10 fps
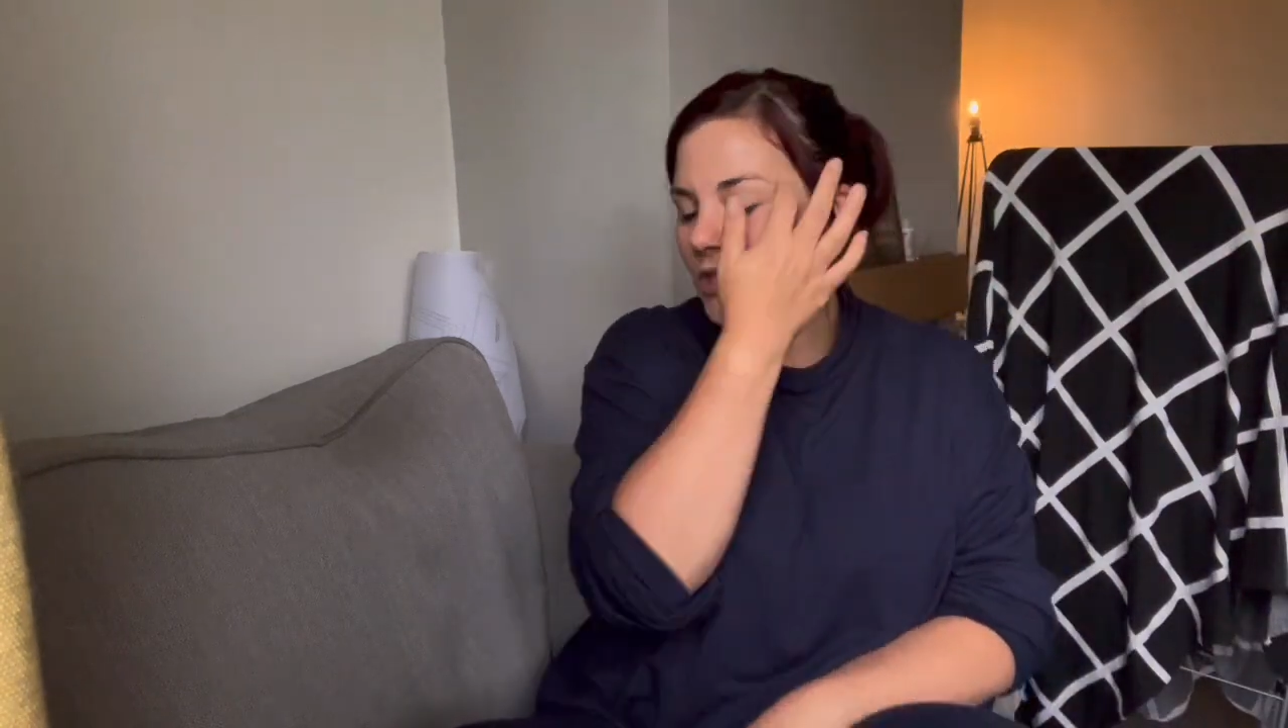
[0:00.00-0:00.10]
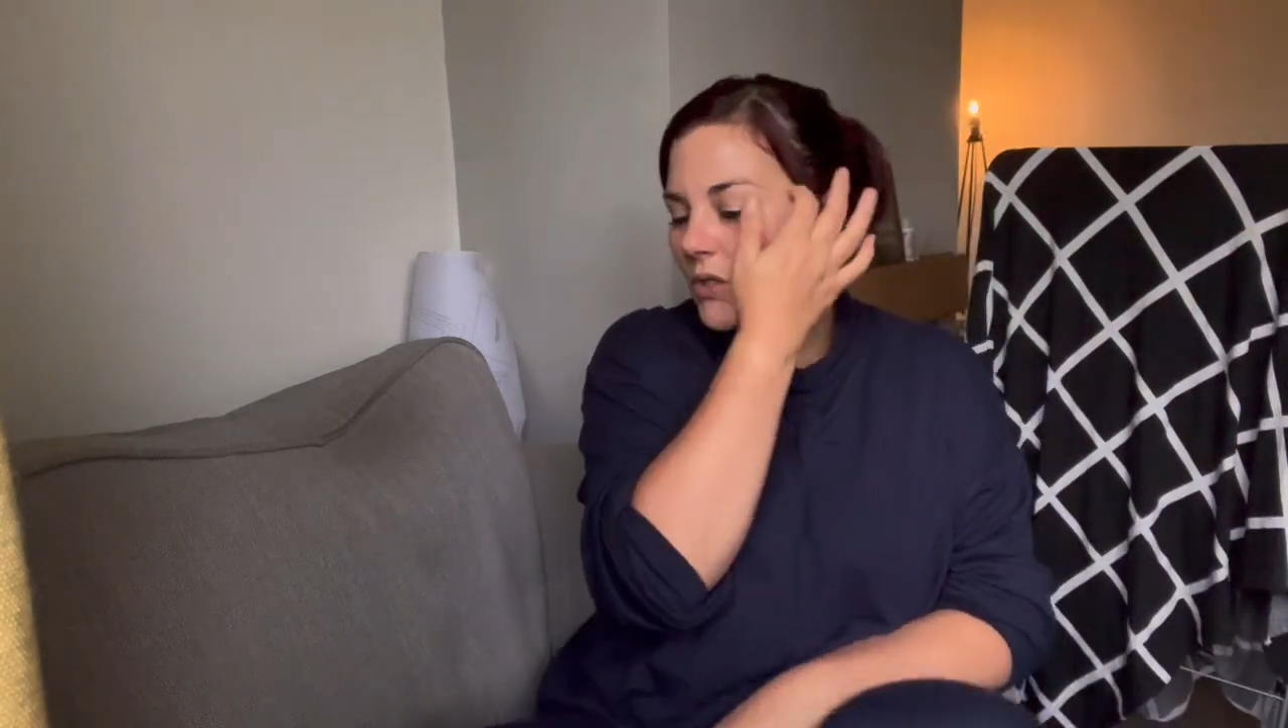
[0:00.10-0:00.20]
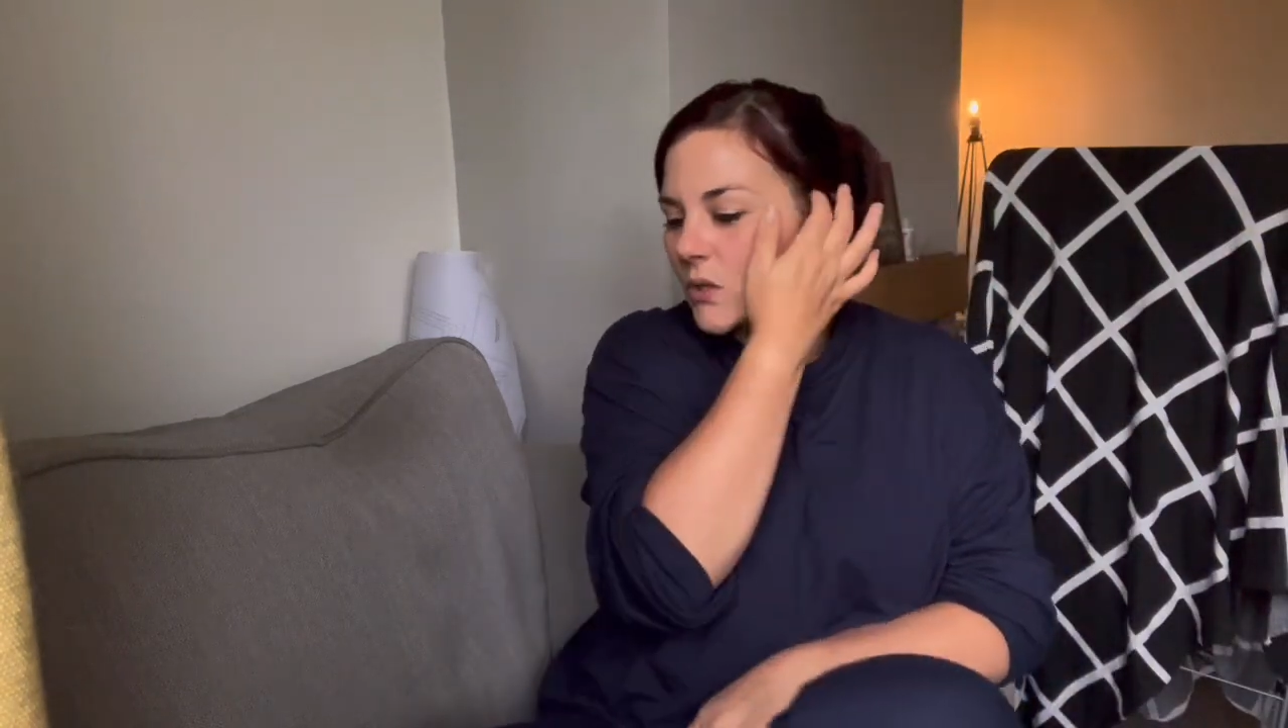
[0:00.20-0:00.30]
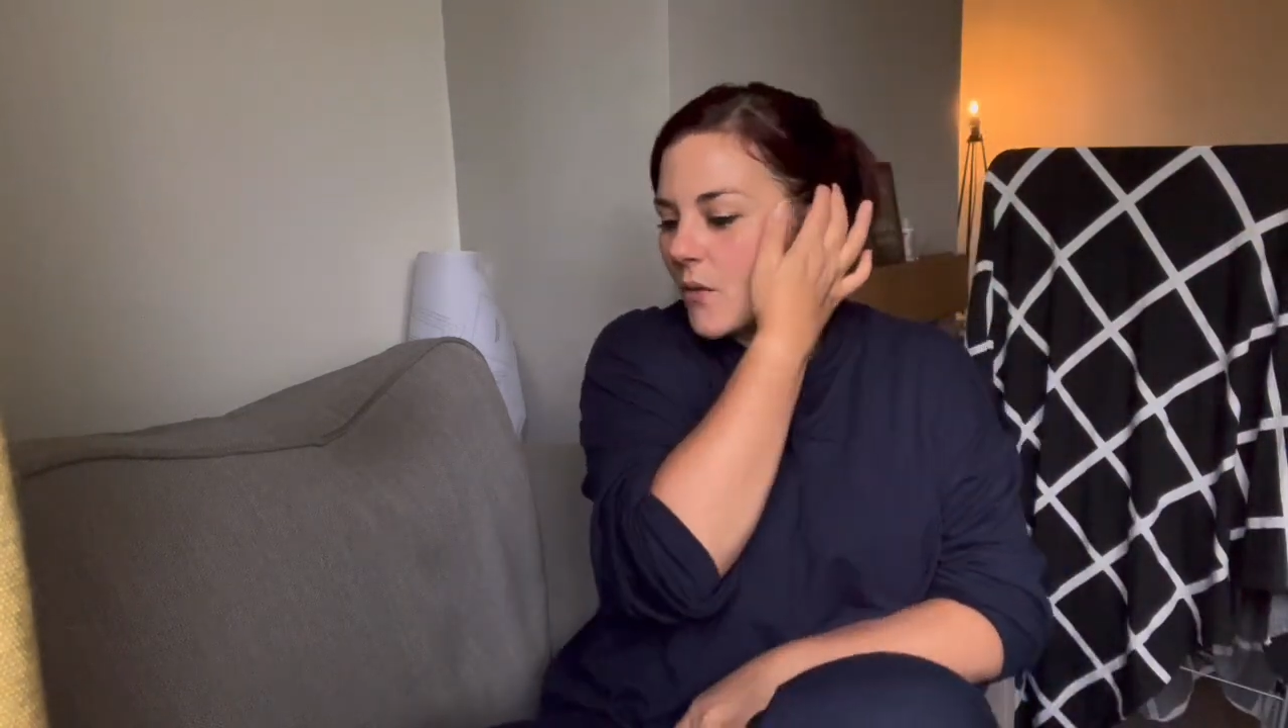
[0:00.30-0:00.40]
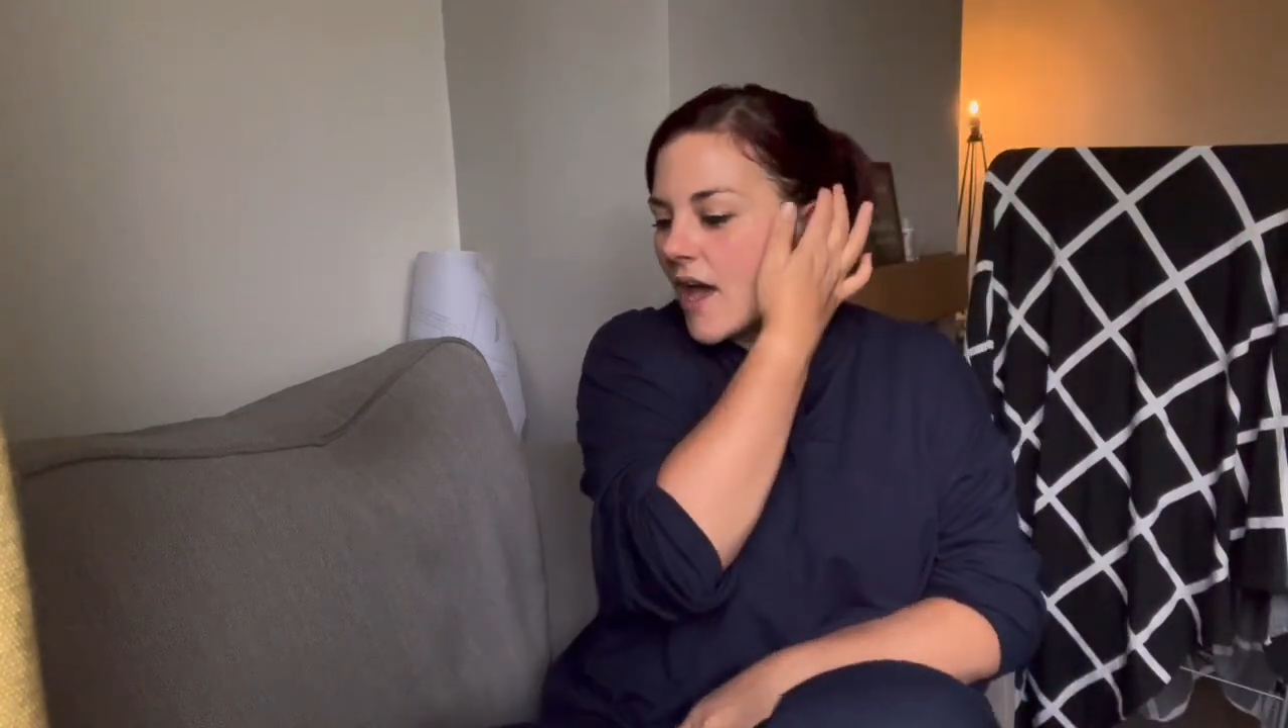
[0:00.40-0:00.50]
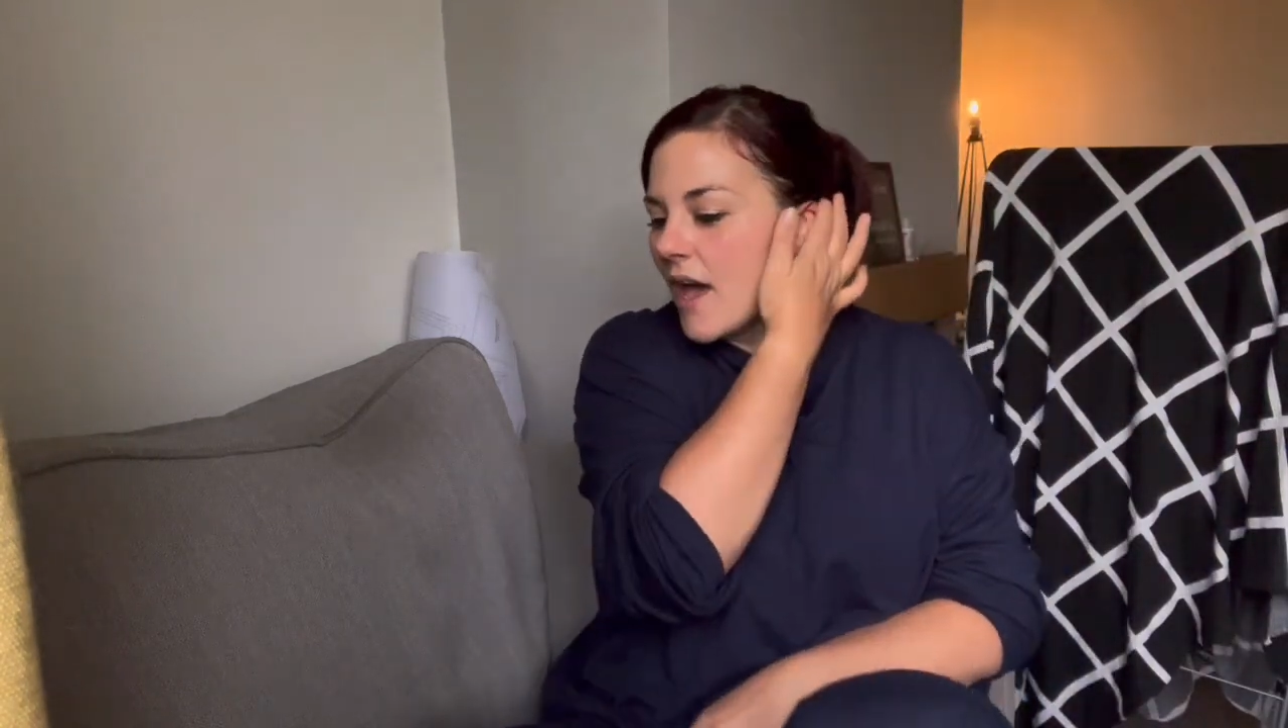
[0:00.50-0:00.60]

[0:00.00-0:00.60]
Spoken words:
to